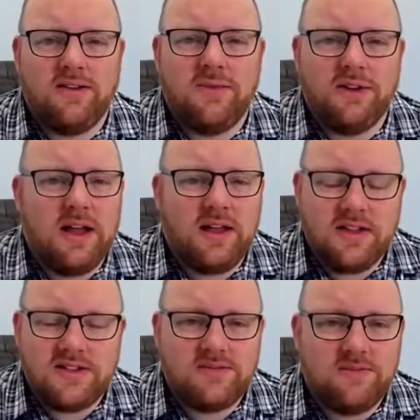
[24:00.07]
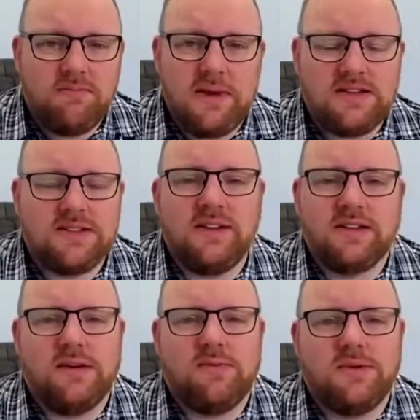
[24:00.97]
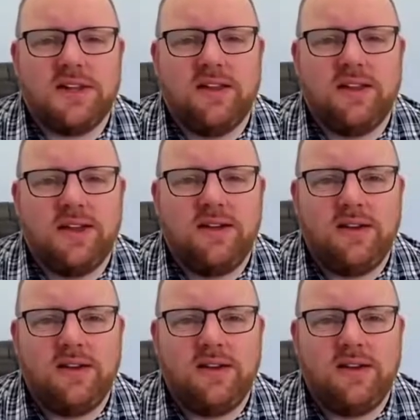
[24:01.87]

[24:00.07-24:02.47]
But yeah, there's some amazing examples out there